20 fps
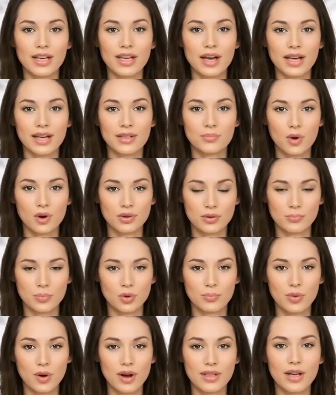AI in multiple
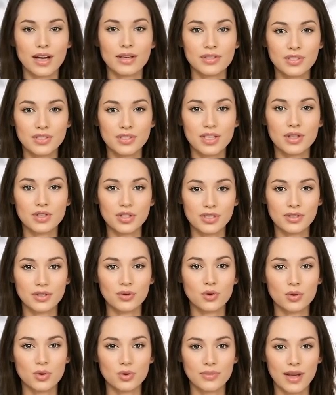products such as
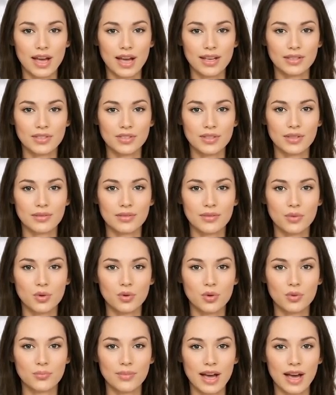Google Lens,
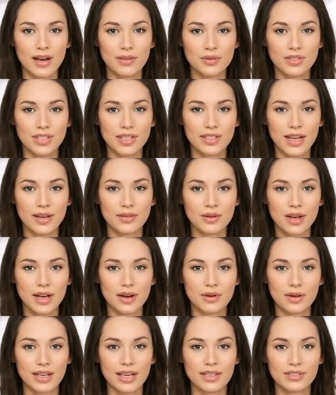Google Maps, and other
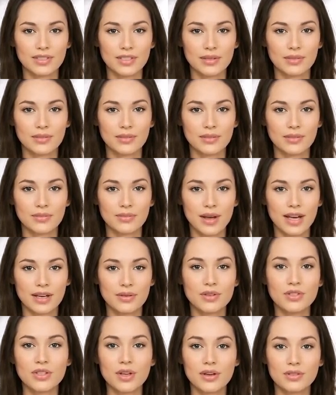areas,
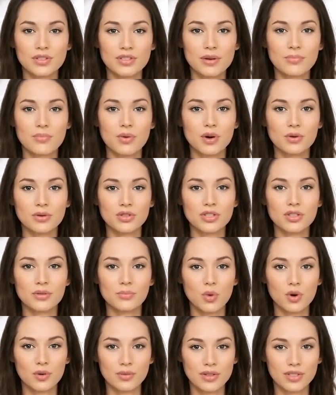Microsoft's approach is
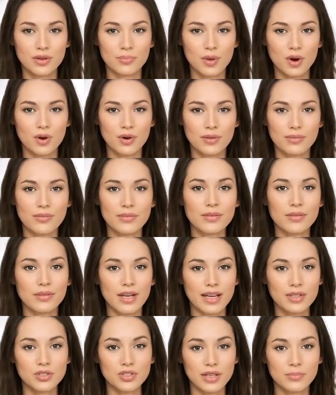more visible,
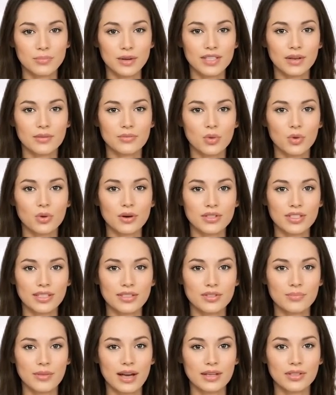and GPT-4 is
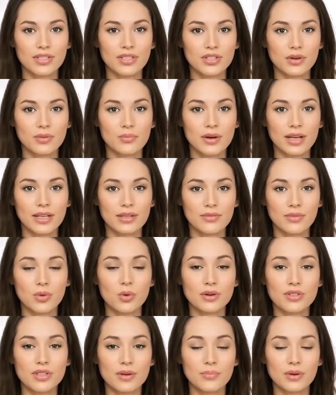expected to
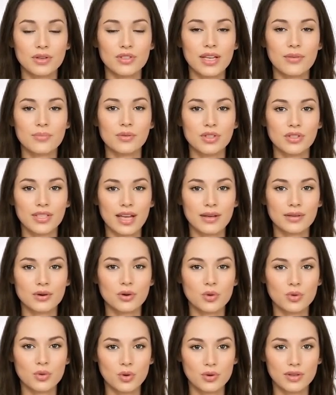reinforce the perception that
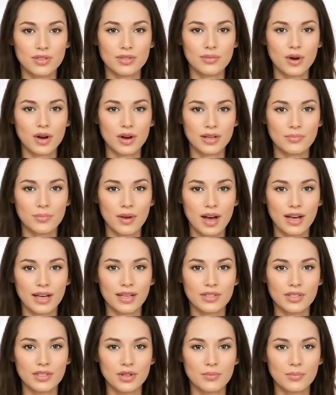Google is falling
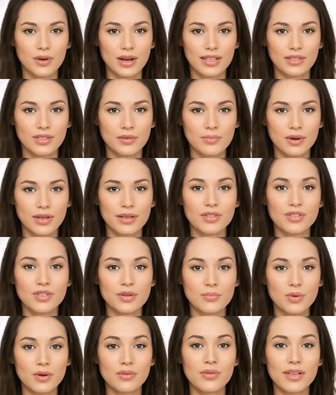behind in the race for
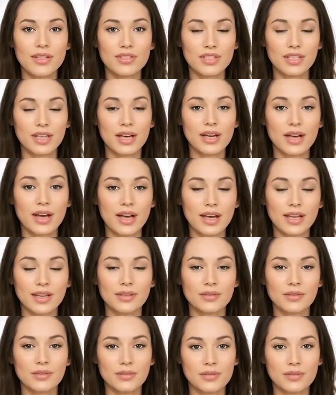consumer-facing AI.